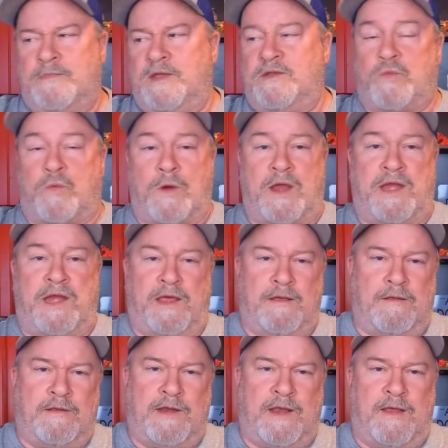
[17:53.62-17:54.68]
It's rainy.
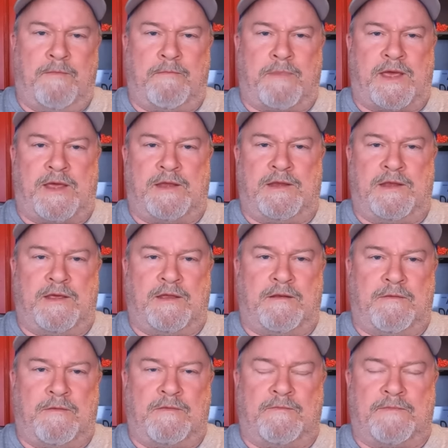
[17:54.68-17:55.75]
It ain't bad yet.
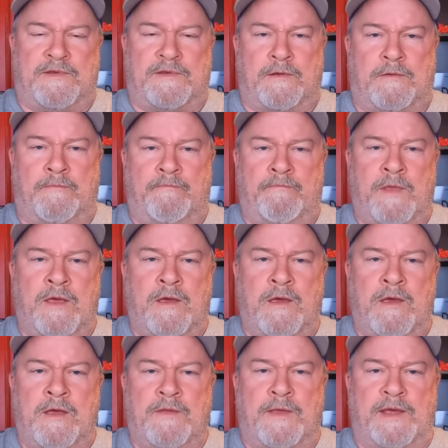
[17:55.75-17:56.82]
So
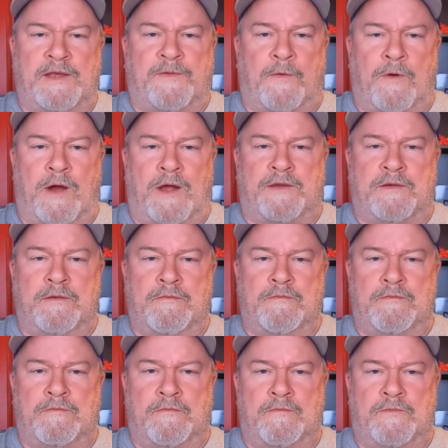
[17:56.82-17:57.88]
thanks for watching.
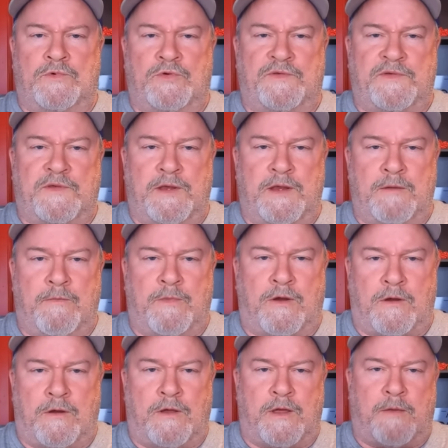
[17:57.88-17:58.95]
We'll see you
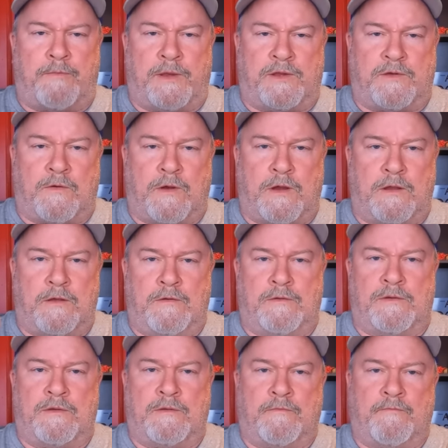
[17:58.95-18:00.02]
tomorrow. Happy trails.